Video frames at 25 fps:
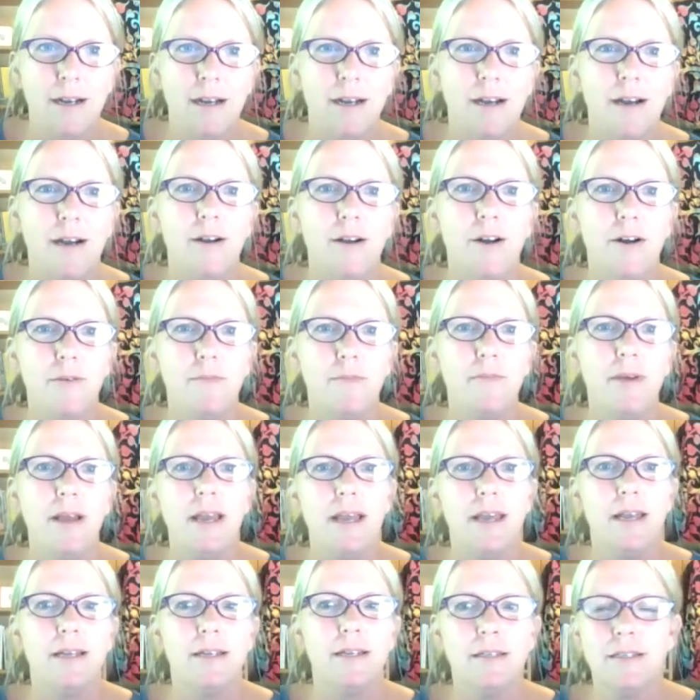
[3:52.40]

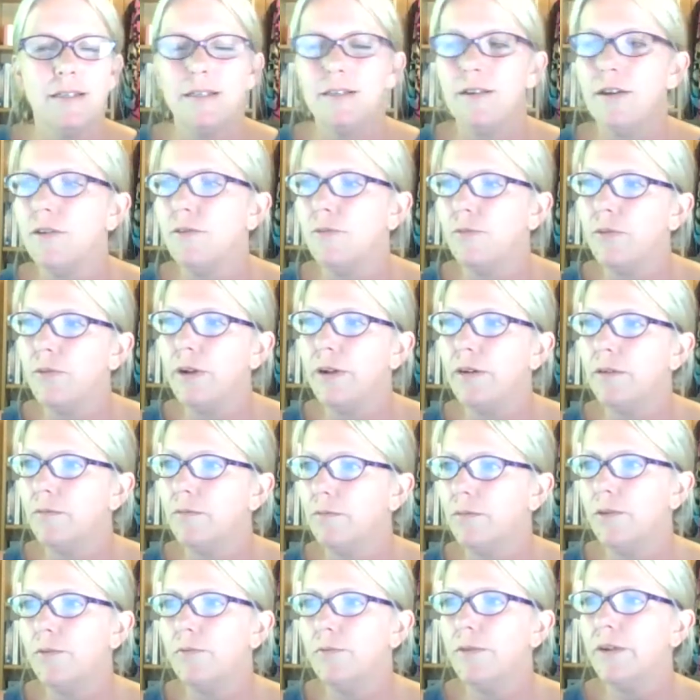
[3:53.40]
And so we're
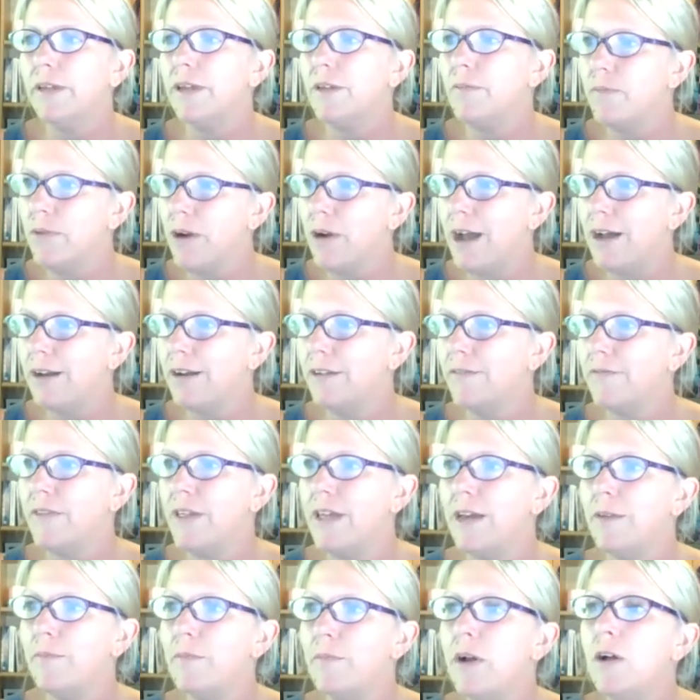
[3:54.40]
really proud of
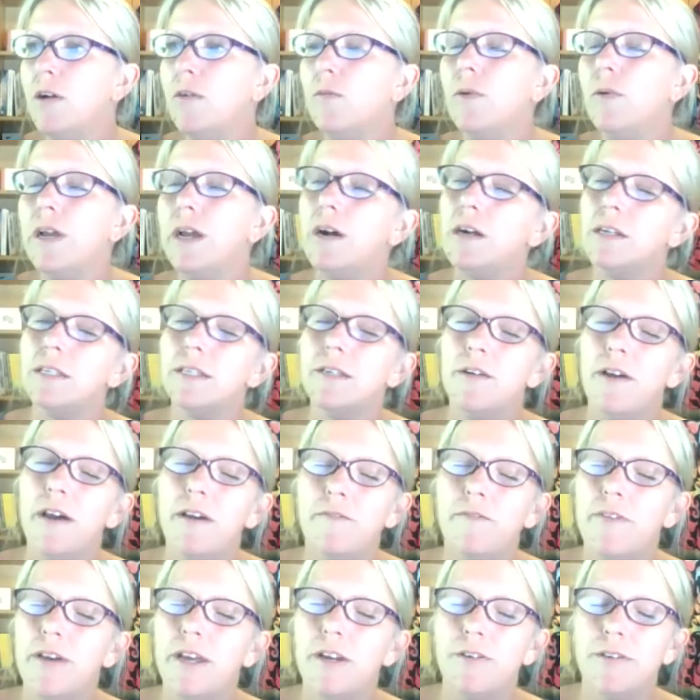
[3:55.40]
them. We also
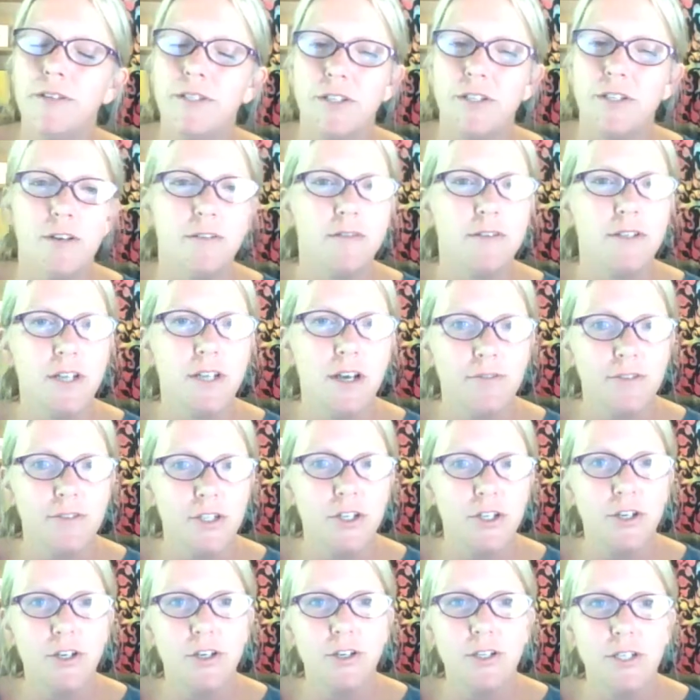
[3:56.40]
have veteran service
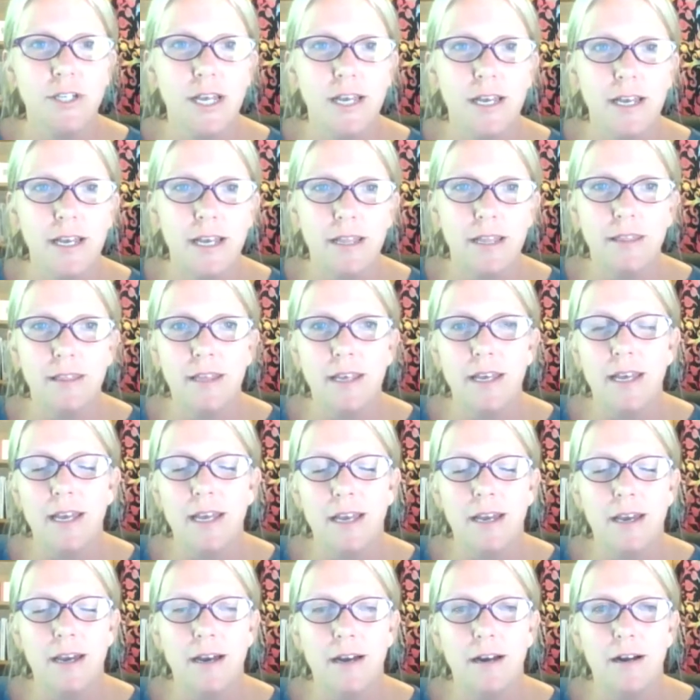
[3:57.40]
officers in
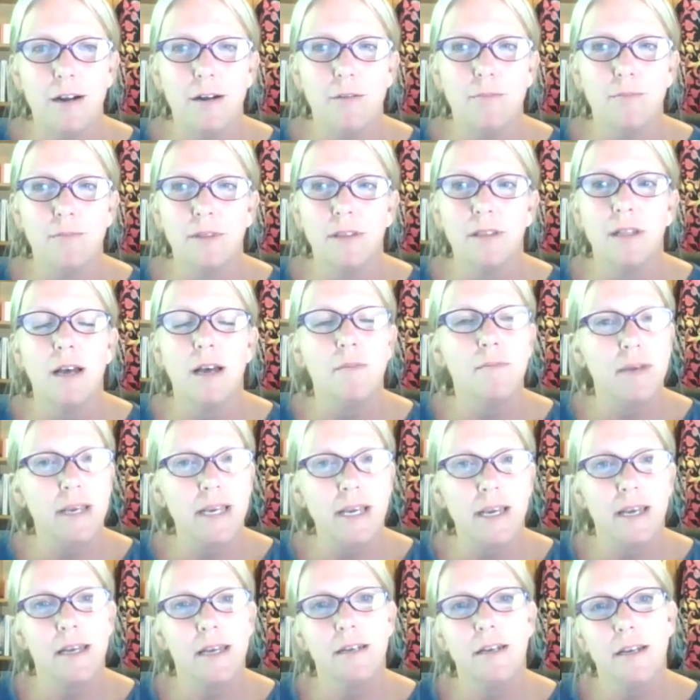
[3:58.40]
the
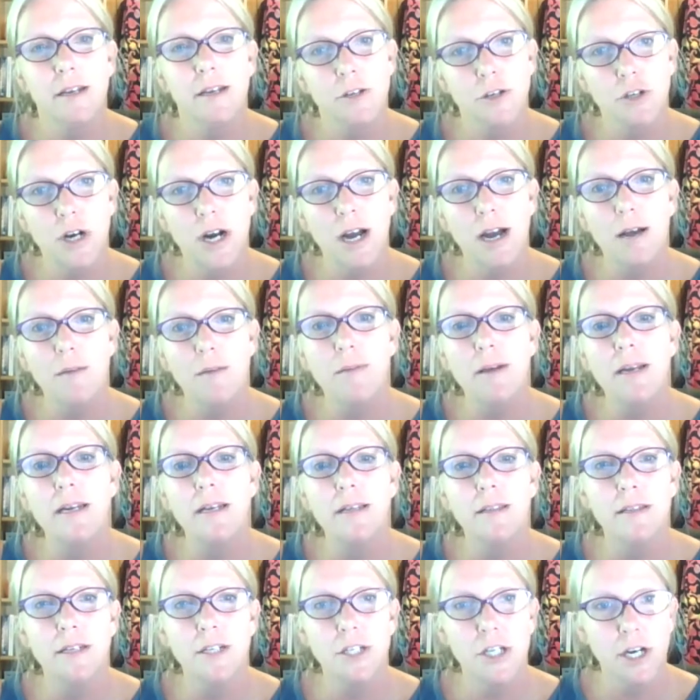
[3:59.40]
Lumbee Indian tribe and
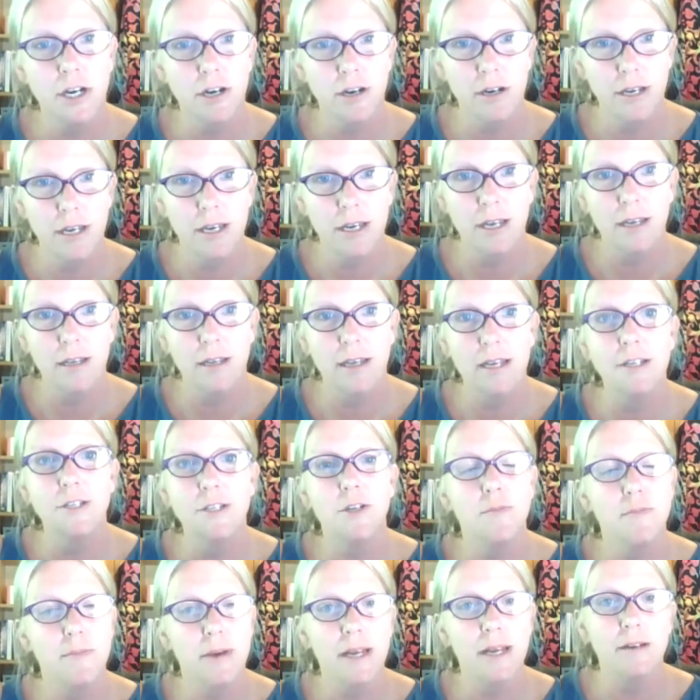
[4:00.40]
in the Cherokee,
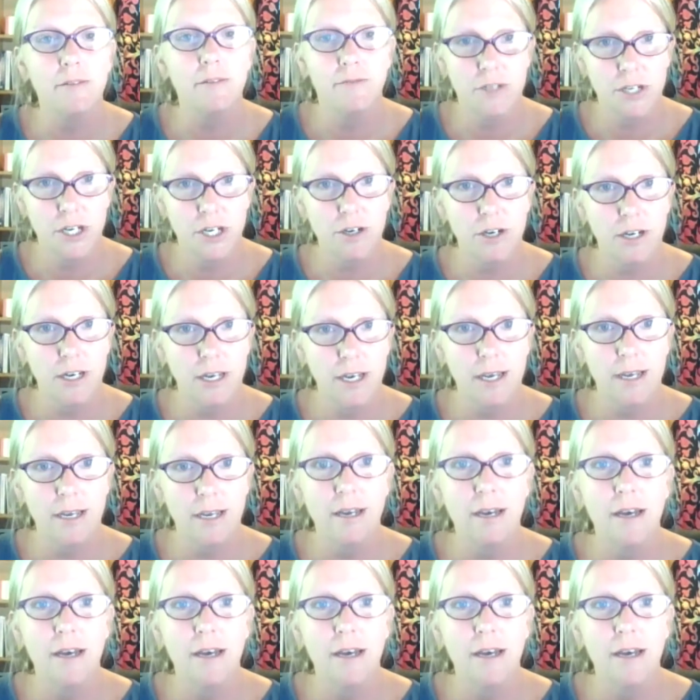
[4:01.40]
Eastern Band of Cherokee